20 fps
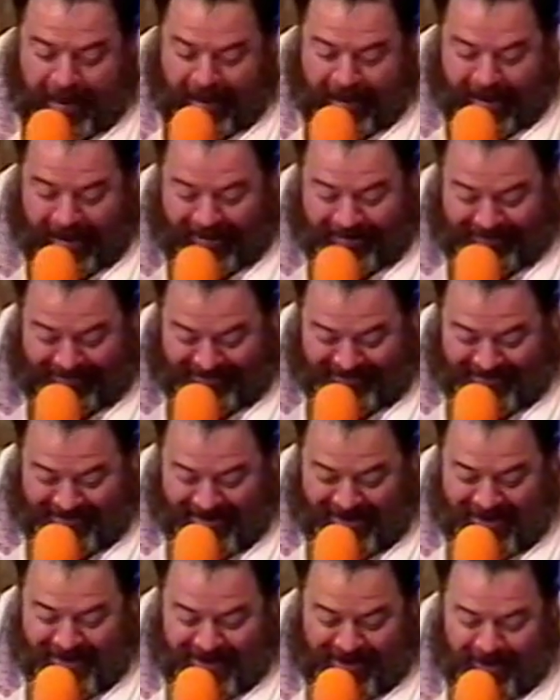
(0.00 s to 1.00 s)
Acts.
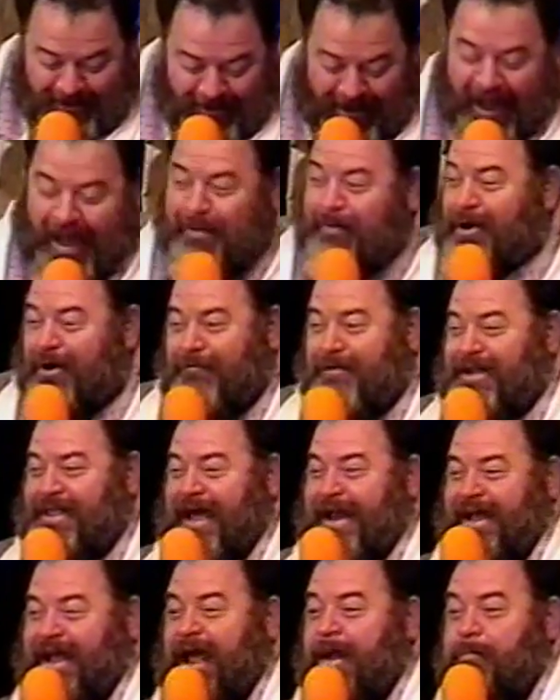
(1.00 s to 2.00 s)
Here, I want to read
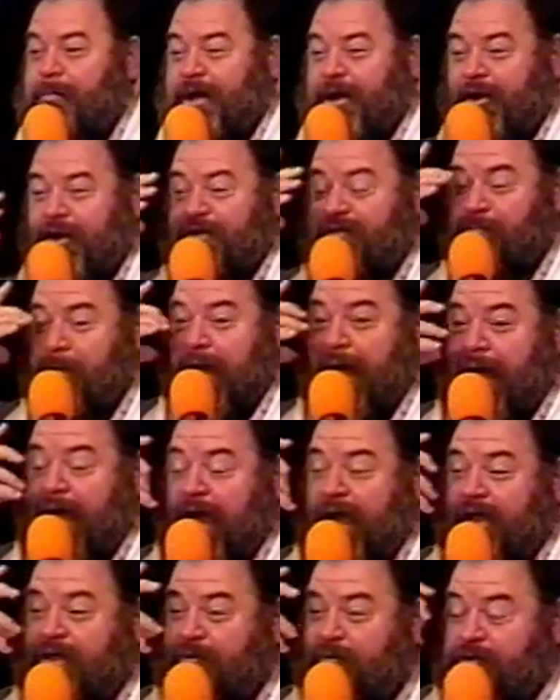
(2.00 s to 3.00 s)
that again because my
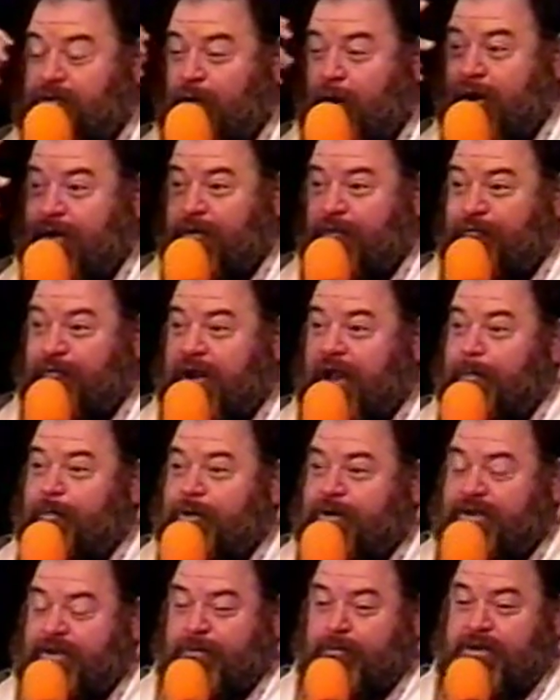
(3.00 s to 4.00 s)
eyes are starting to fill up
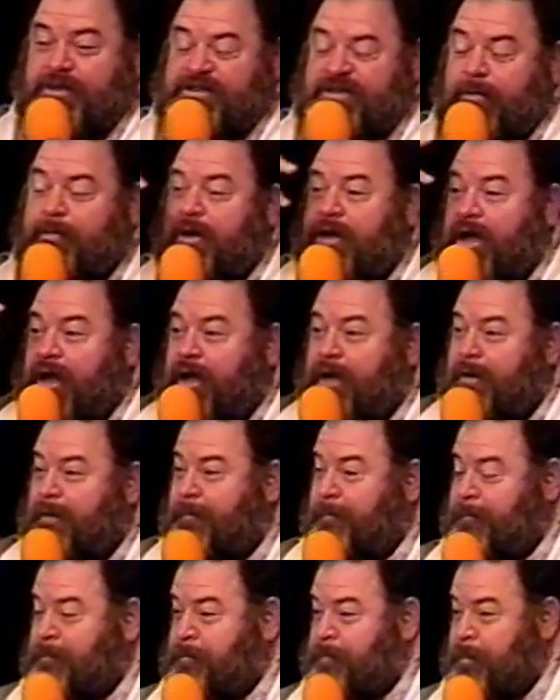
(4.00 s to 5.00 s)
with, besimcha. simcha.
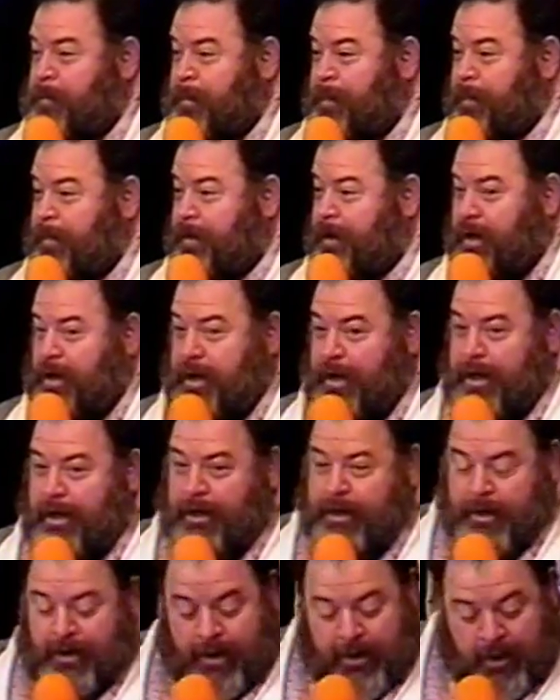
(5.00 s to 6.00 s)
All right?